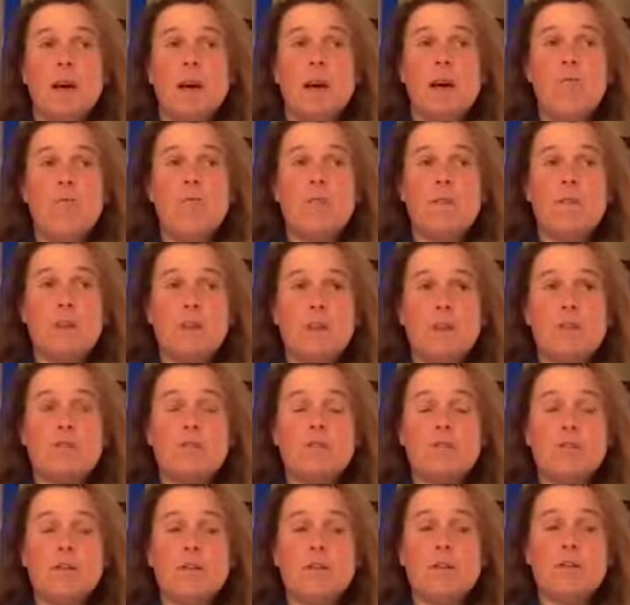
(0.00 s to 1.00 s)
I really
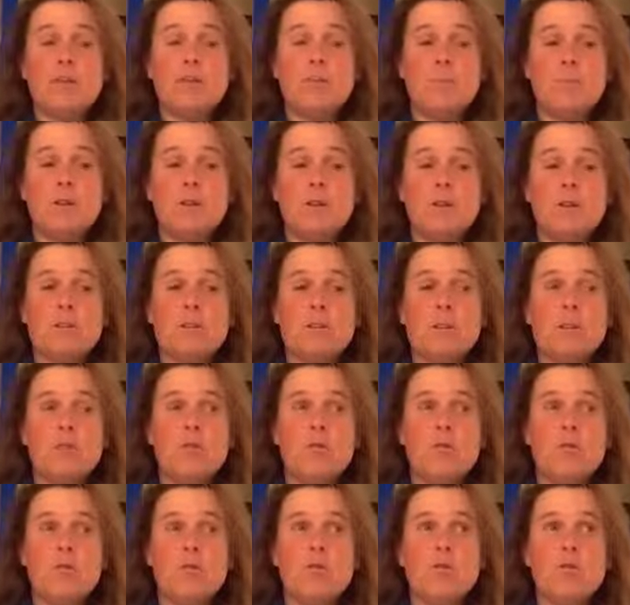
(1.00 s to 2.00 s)
struggled because I
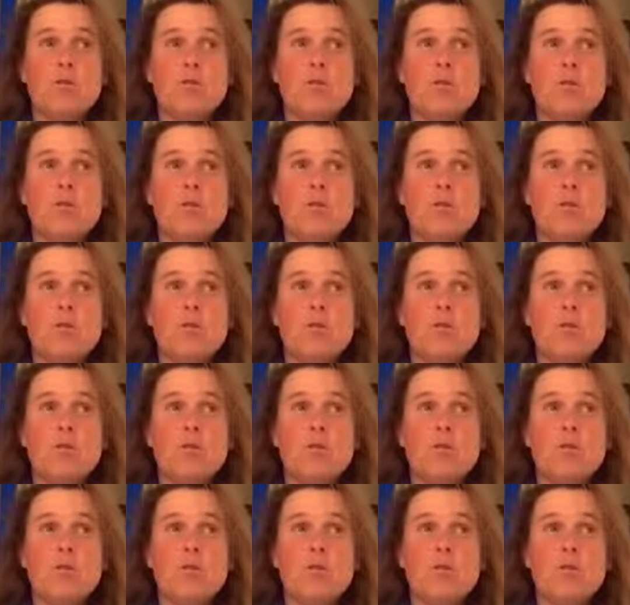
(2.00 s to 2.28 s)
thought